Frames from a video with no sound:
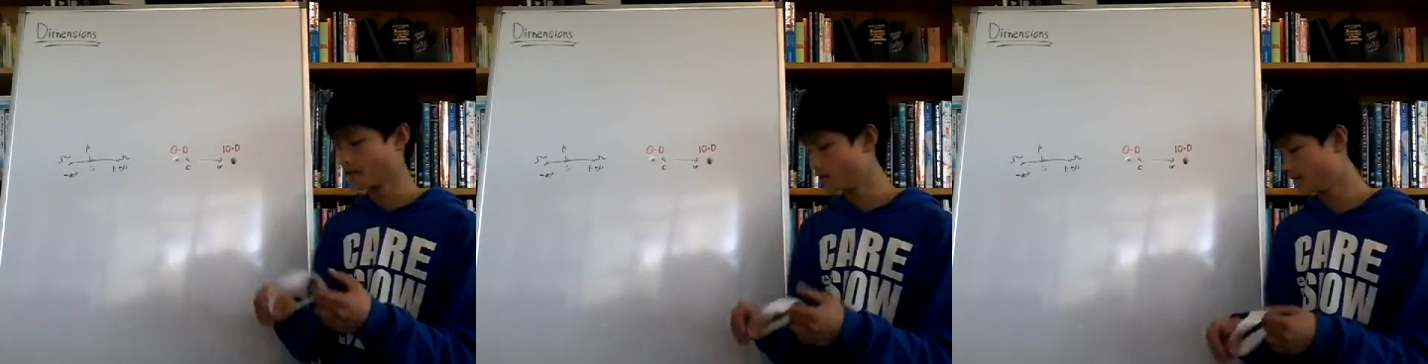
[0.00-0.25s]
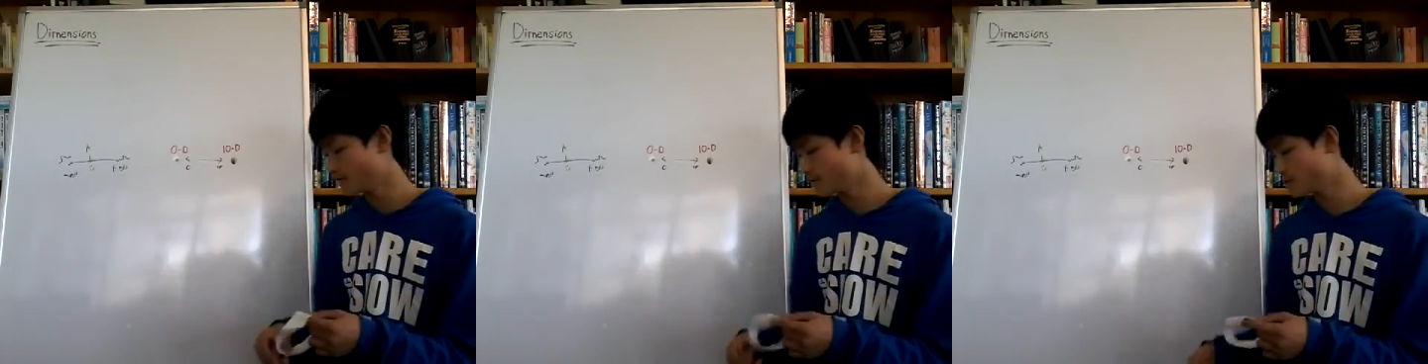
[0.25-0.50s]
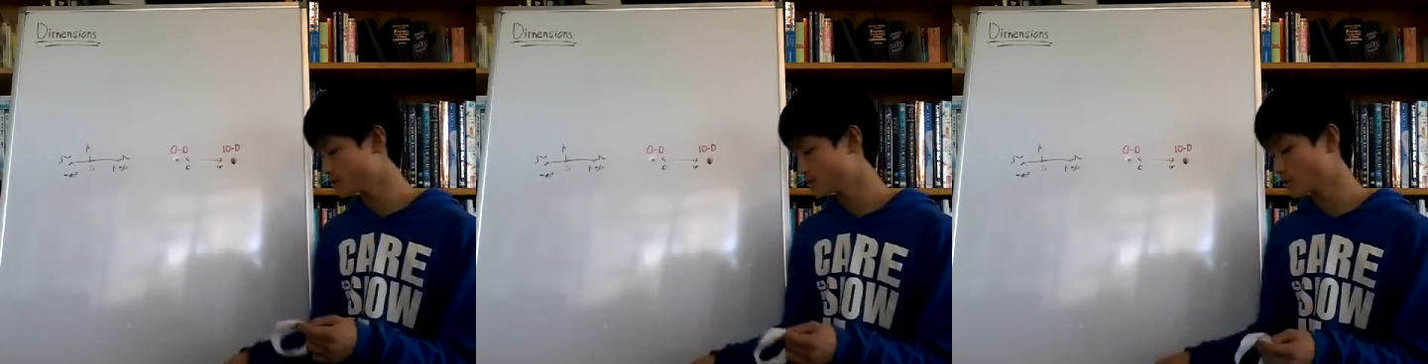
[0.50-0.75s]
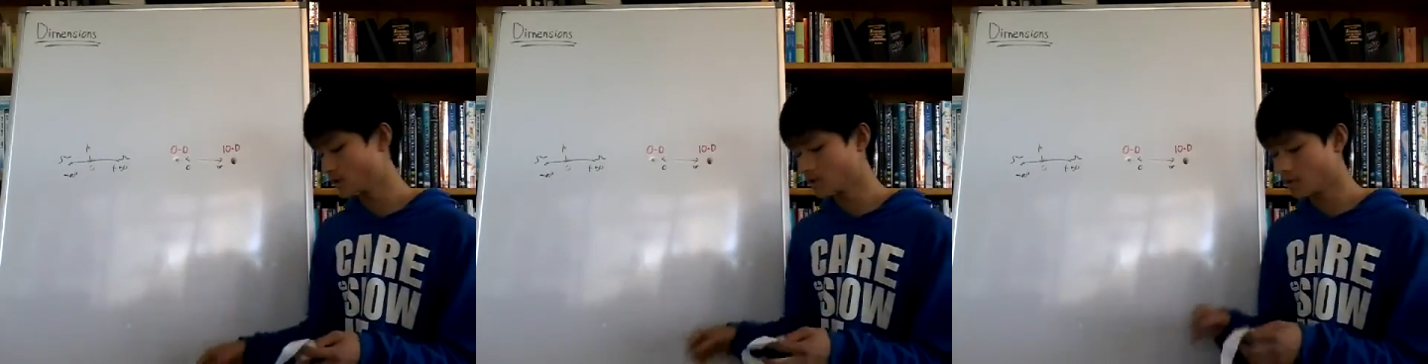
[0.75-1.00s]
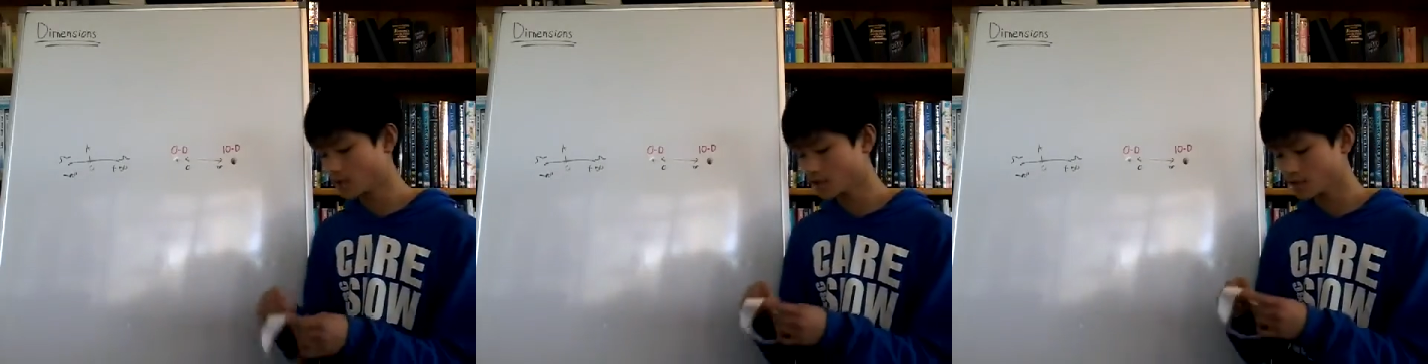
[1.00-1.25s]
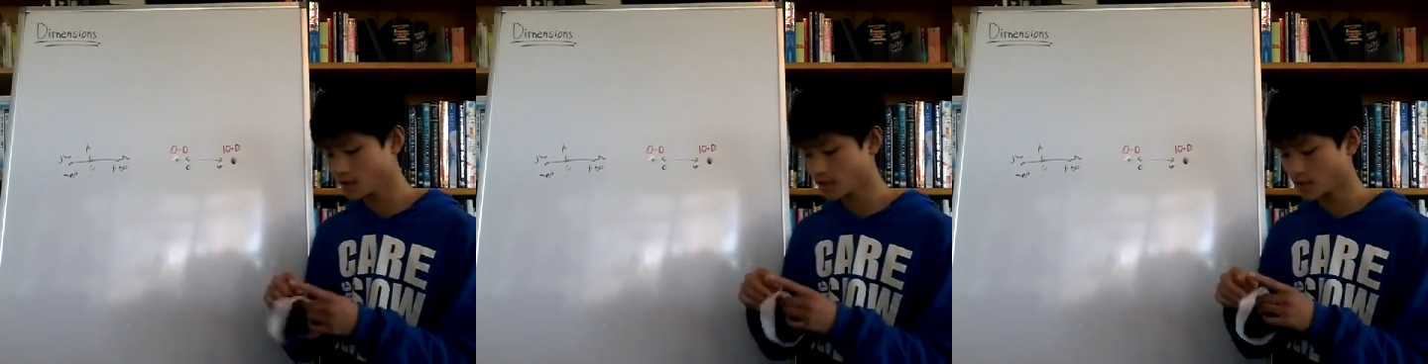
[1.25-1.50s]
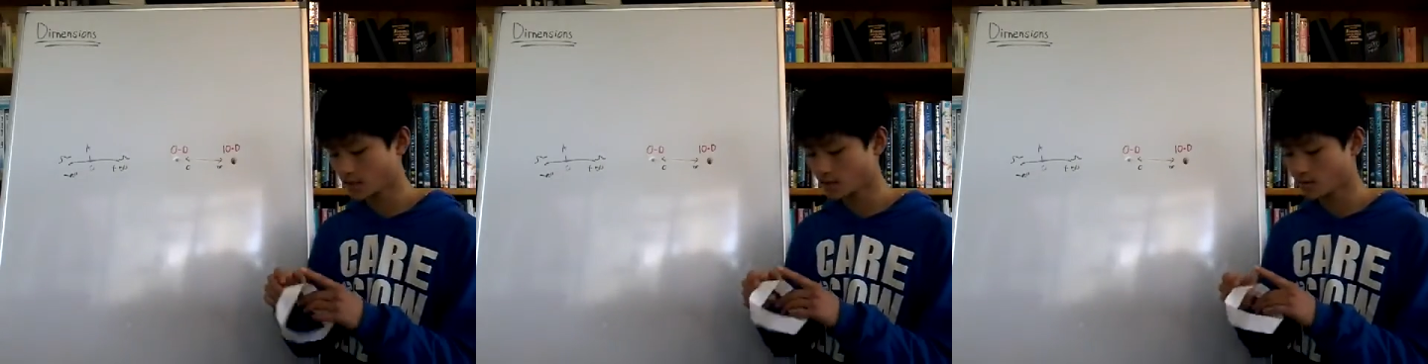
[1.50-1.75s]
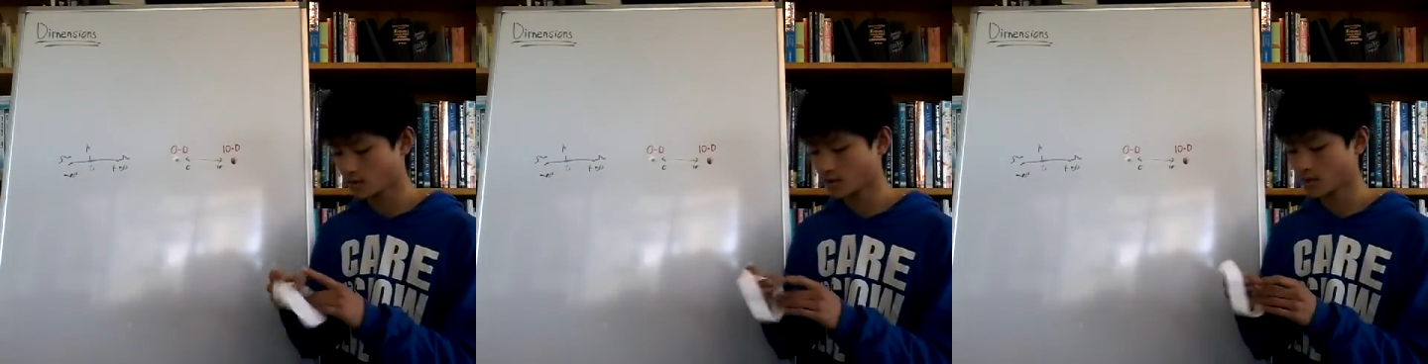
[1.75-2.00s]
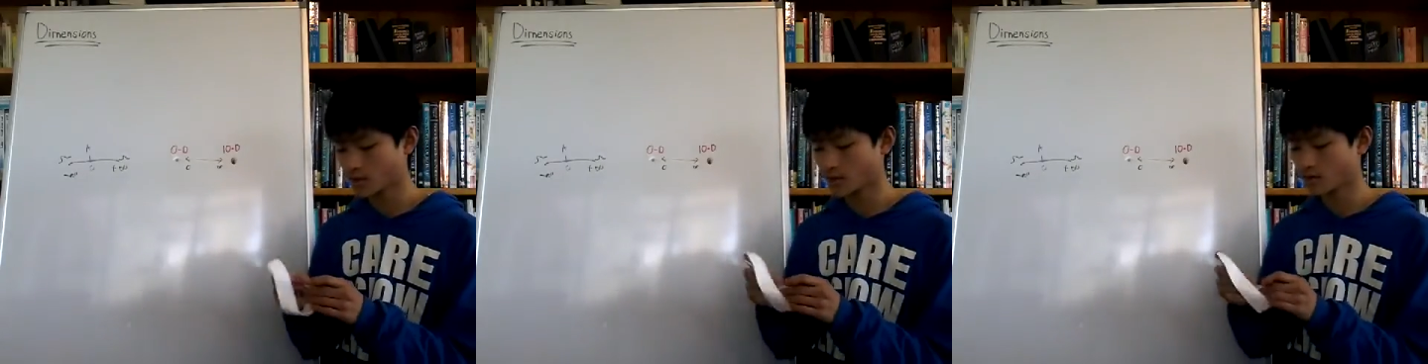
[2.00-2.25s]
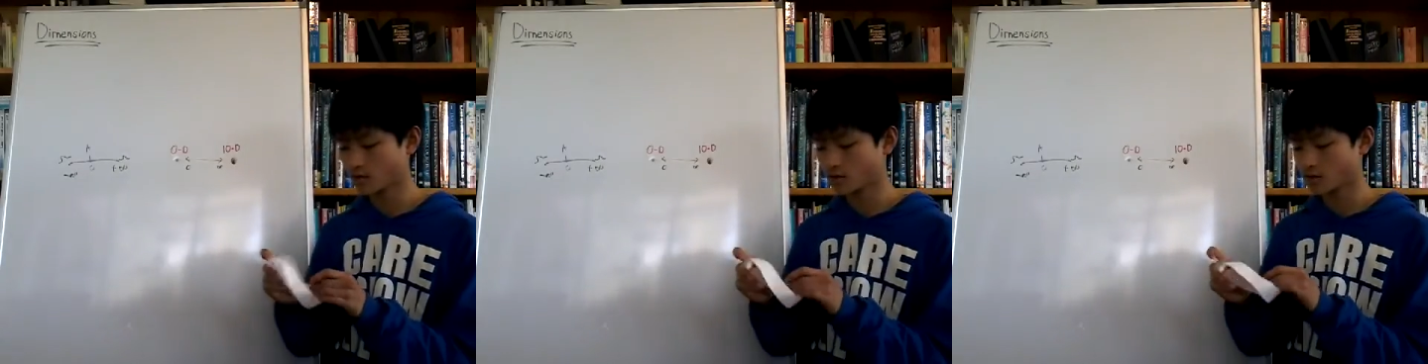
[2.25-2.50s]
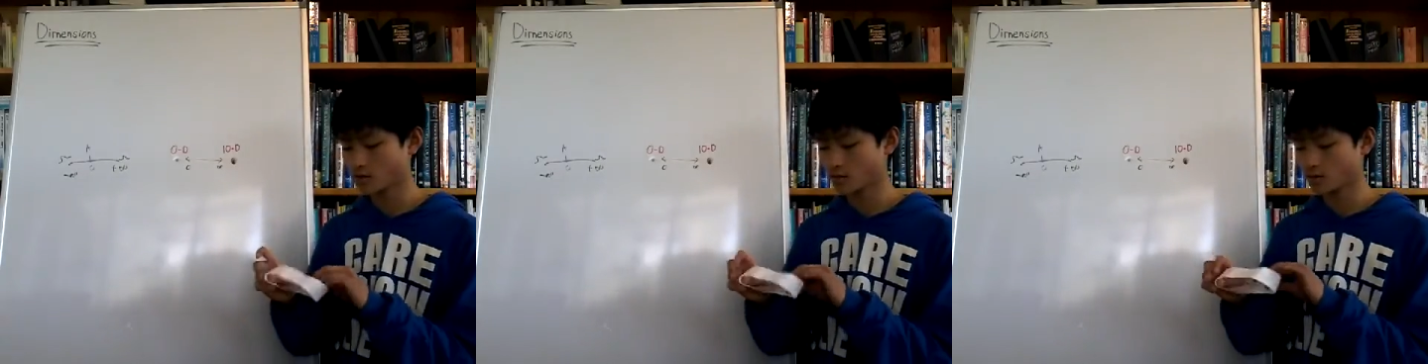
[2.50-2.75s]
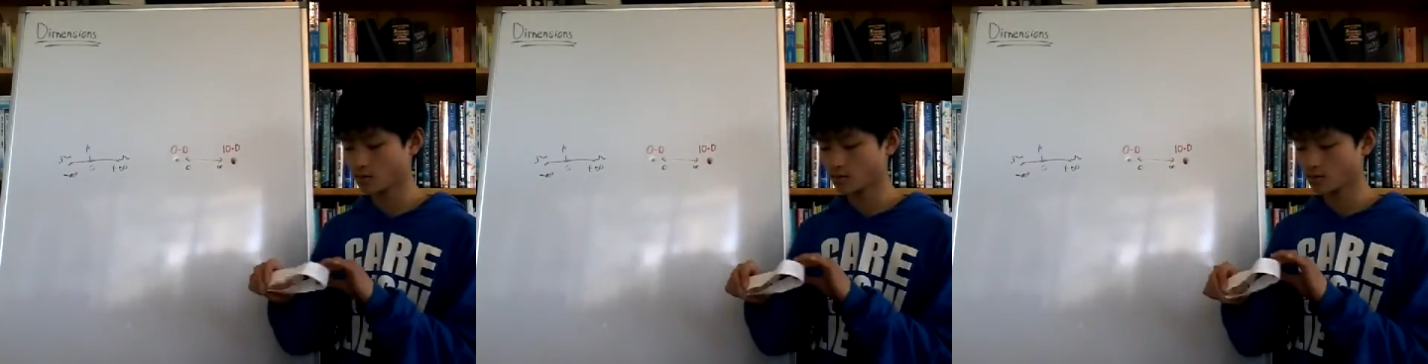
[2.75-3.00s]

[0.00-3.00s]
If you draw a line or across